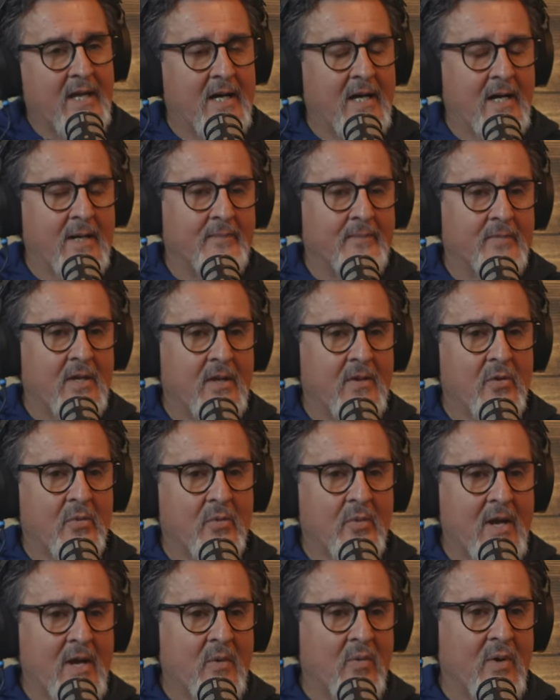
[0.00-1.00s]
Um, and the
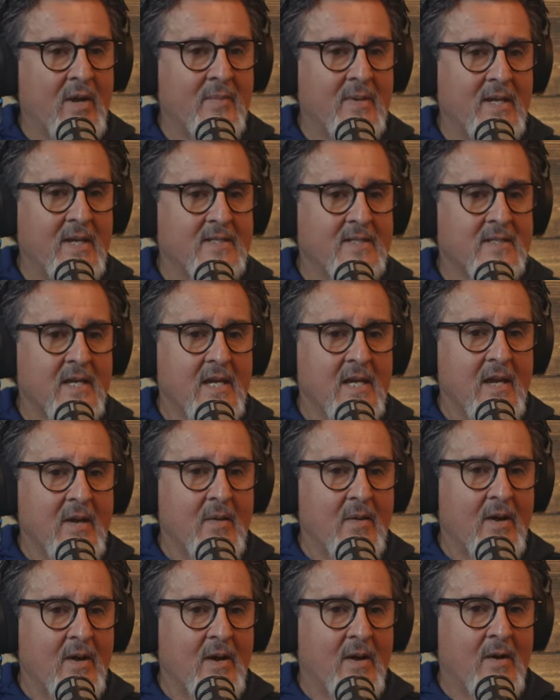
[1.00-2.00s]
right way means
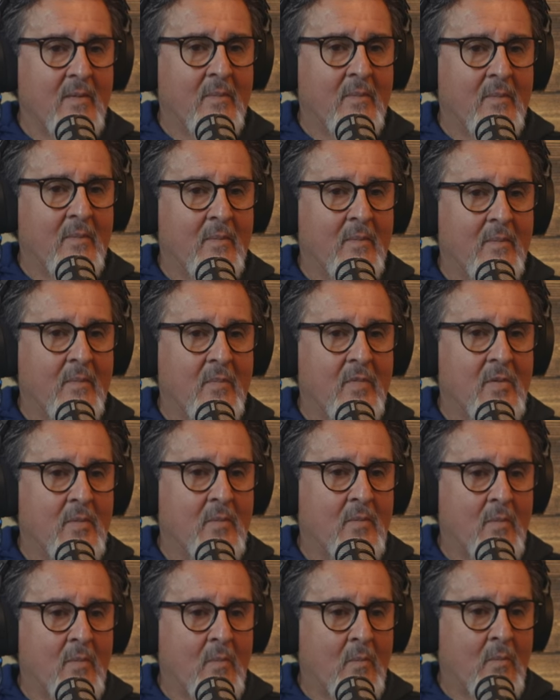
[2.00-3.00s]
m-
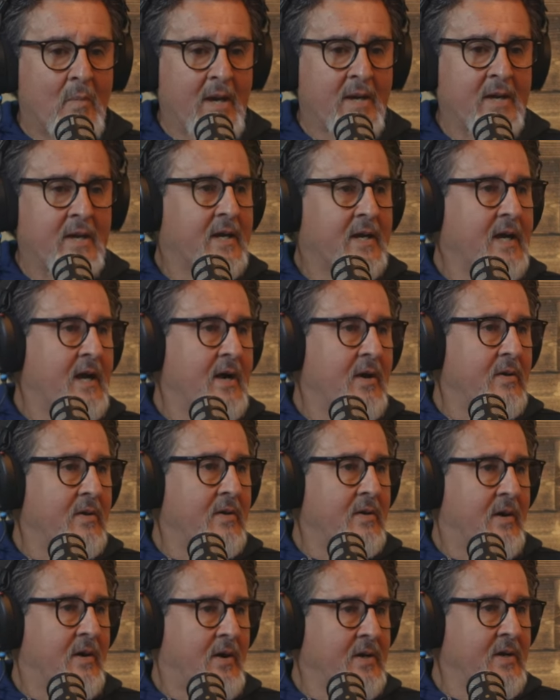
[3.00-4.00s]
my dugout,
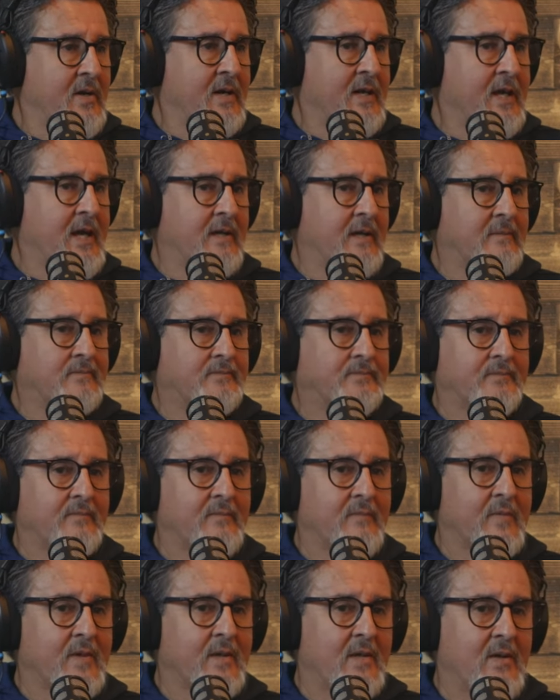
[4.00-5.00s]
our dugout,
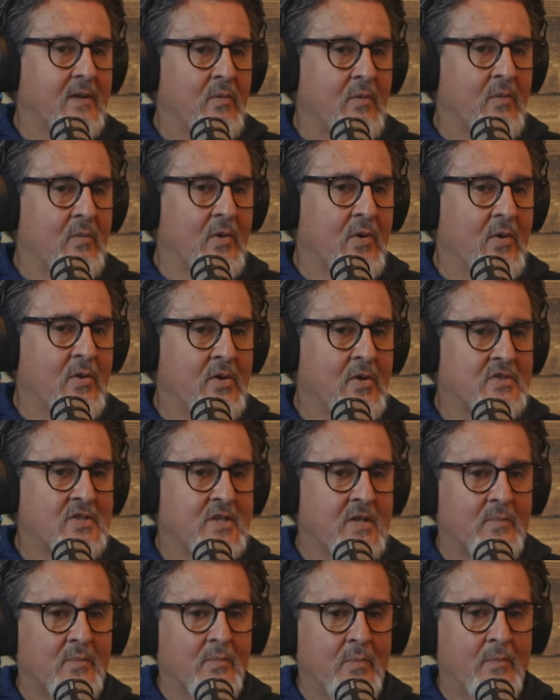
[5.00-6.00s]
whether it's
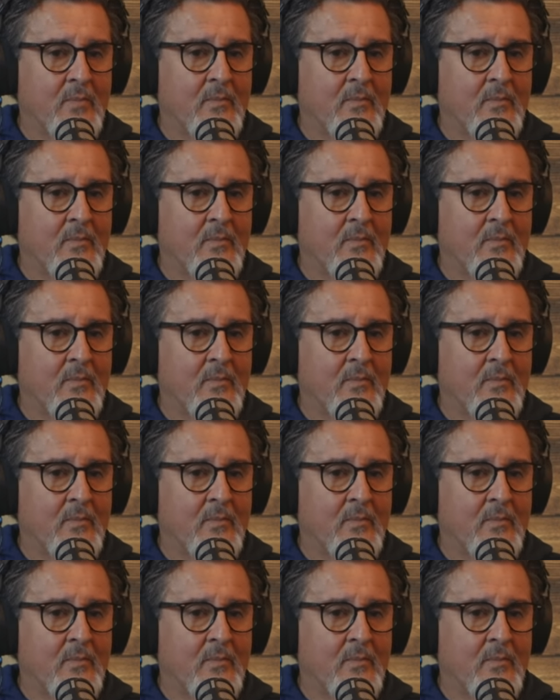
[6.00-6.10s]
at